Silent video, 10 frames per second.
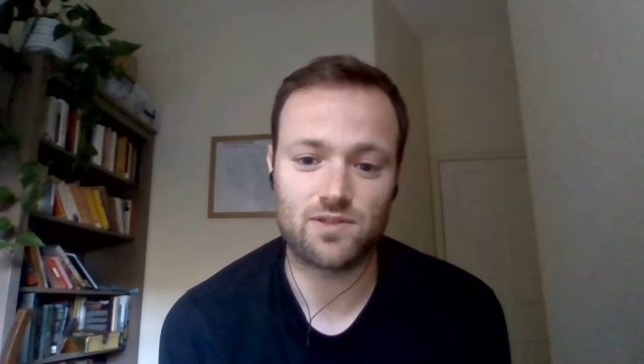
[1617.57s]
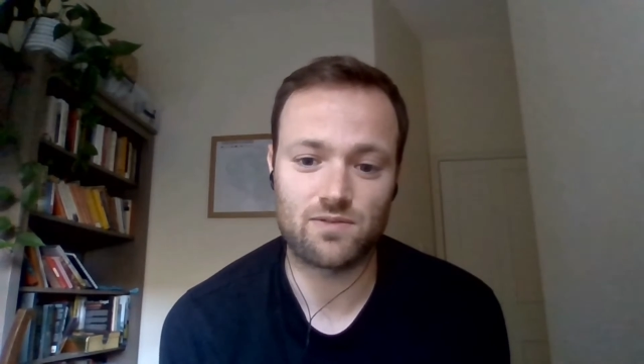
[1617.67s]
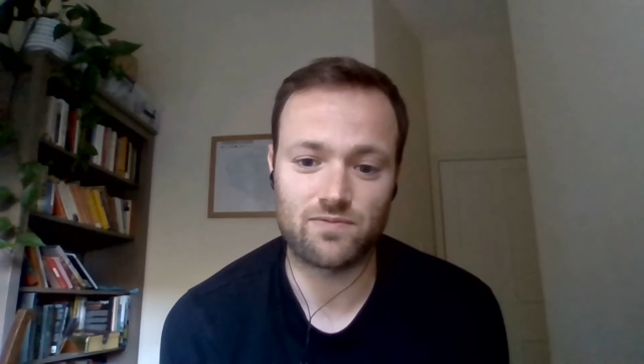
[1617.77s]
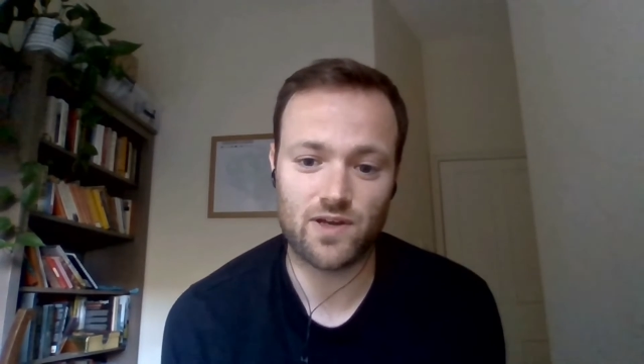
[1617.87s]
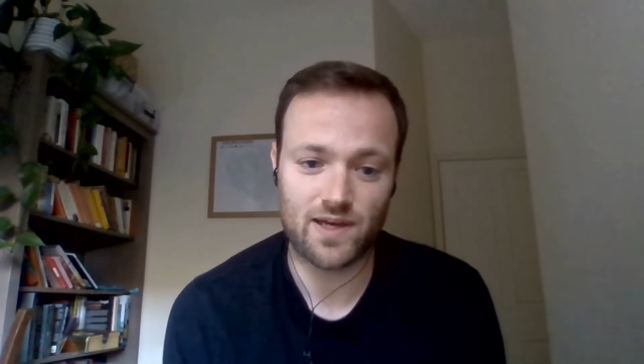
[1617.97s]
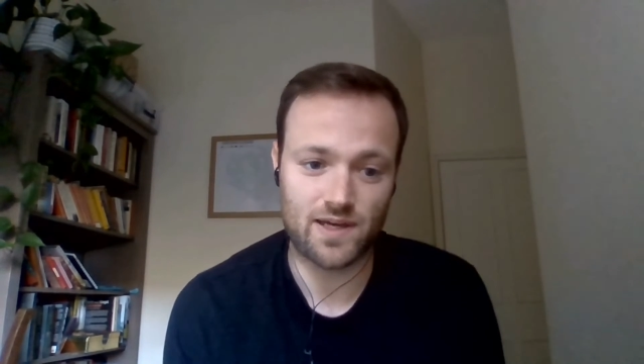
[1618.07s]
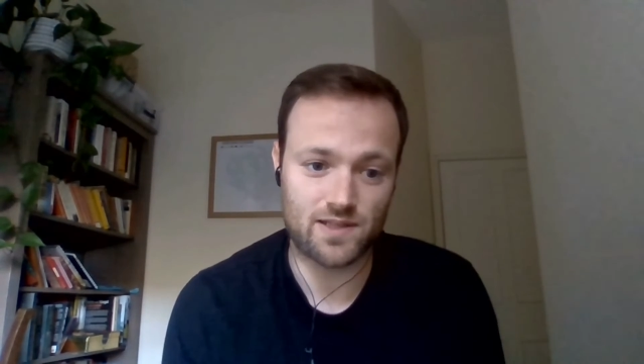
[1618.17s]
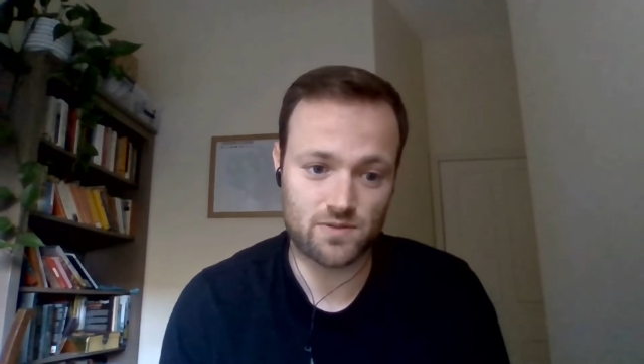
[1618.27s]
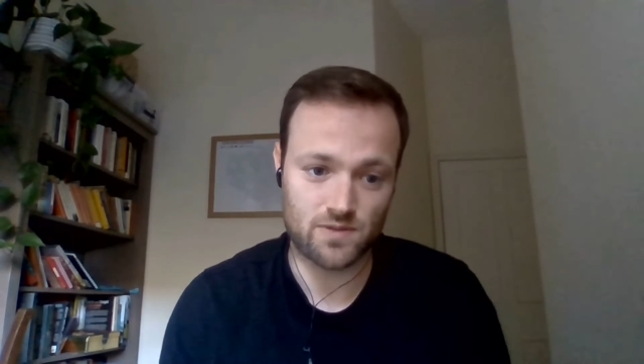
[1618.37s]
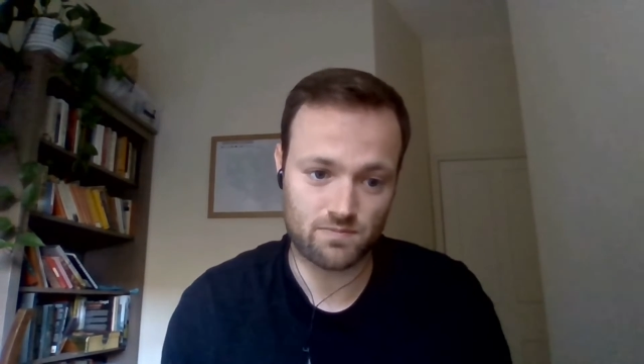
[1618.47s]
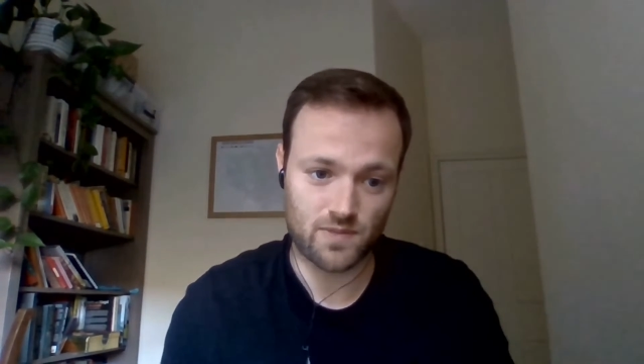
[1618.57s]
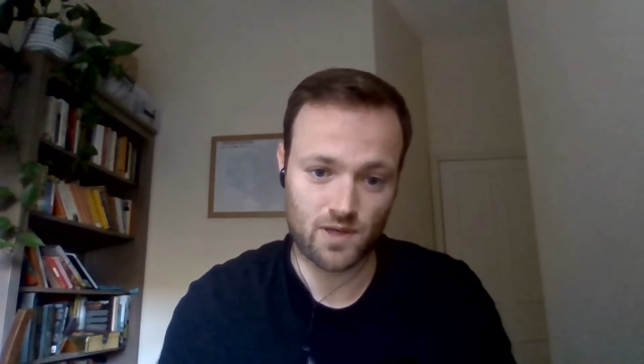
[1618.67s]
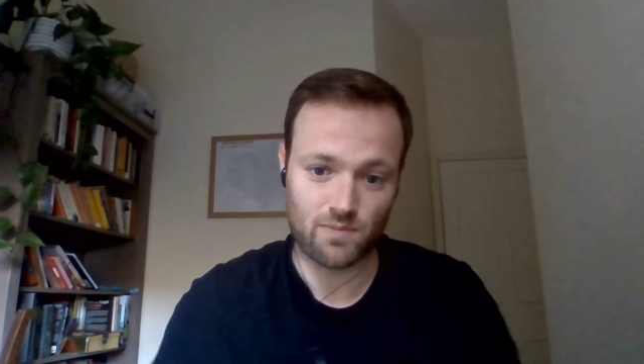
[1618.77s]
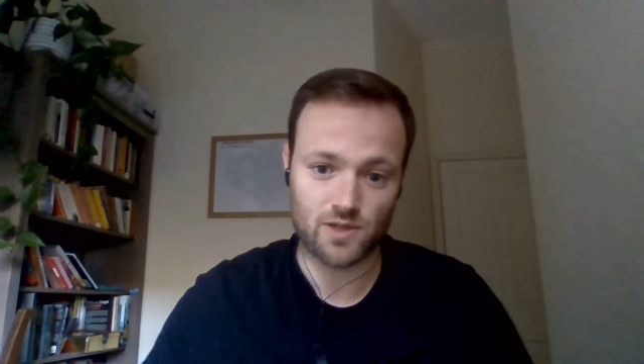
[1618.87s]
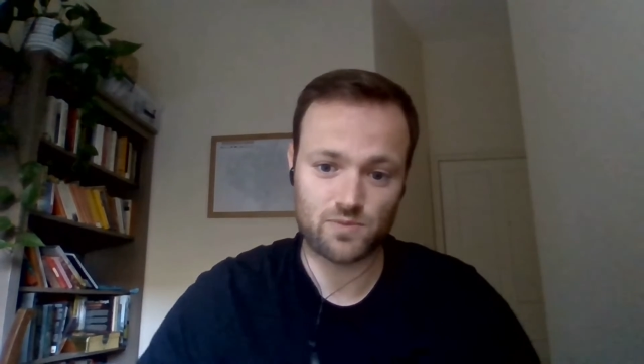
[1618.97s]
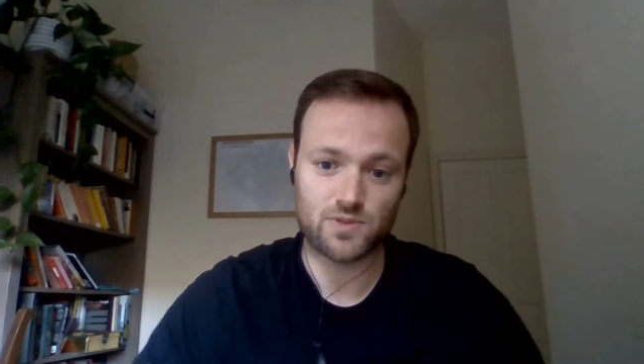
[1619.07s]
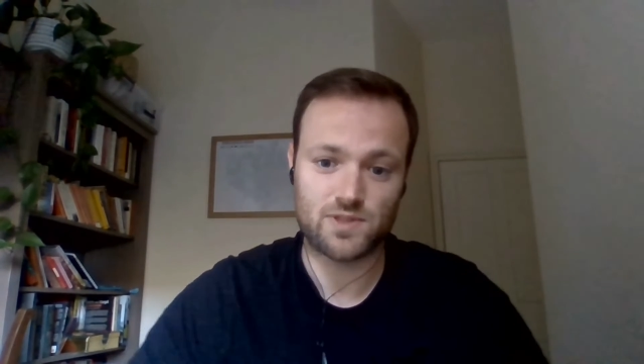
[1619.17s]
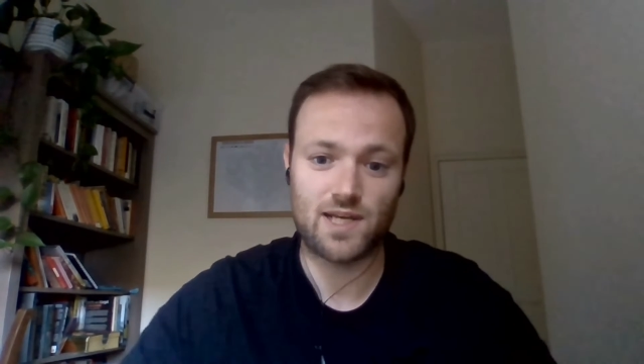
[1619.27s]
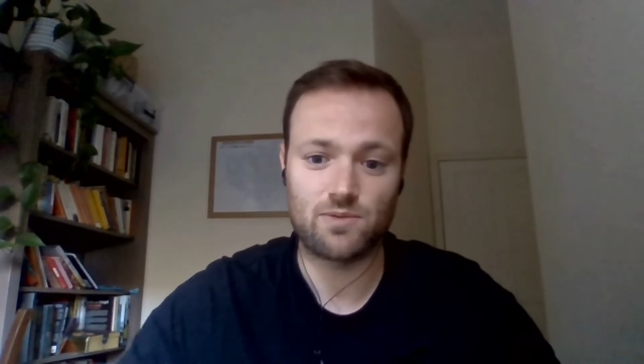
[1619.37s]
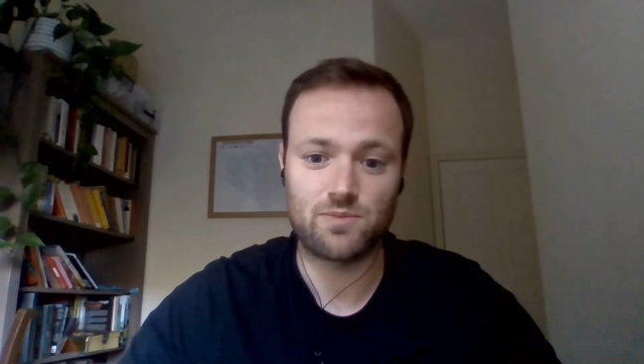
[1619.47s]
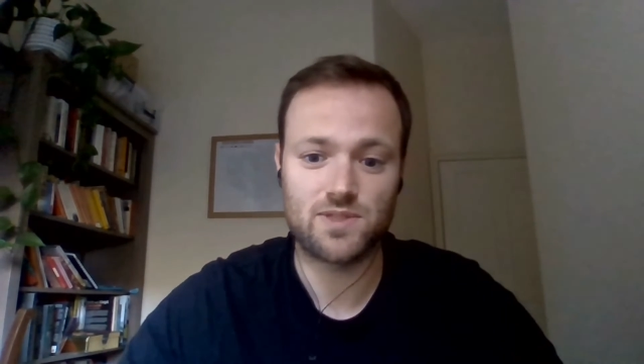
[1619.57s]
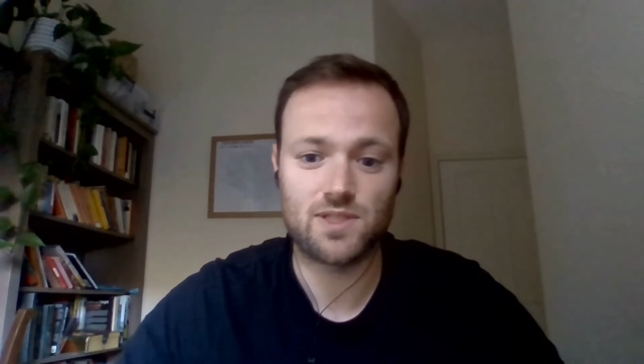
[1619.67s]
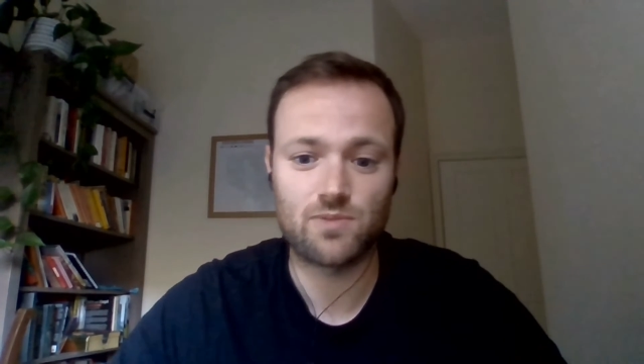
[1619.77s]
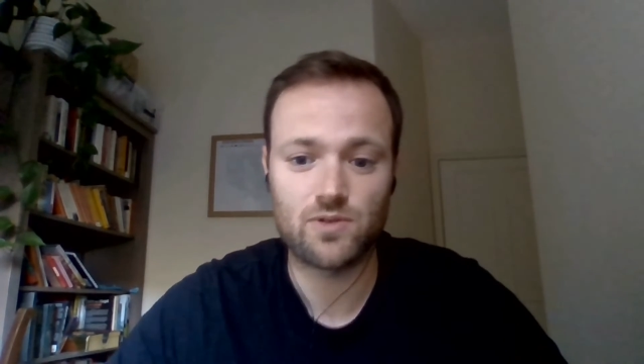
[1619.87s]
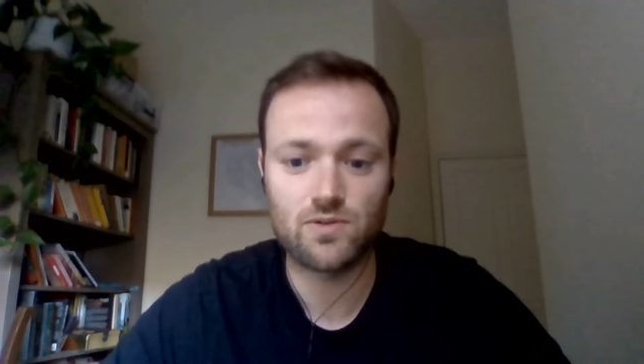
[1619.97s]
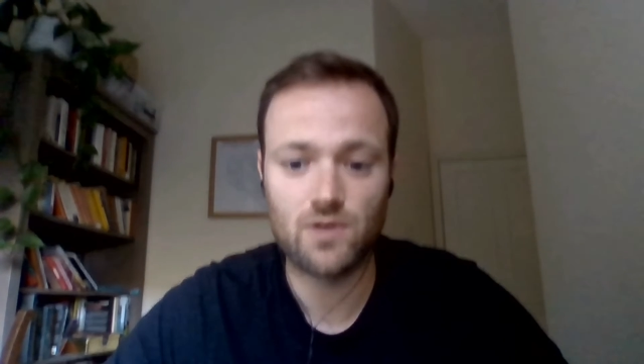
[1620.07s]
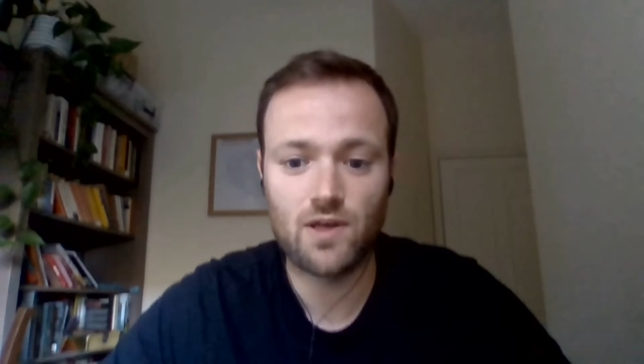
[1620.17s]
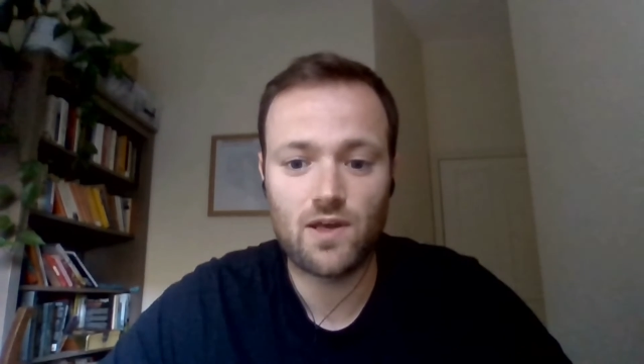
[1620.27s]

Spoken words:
convert that into a much more scalable business model,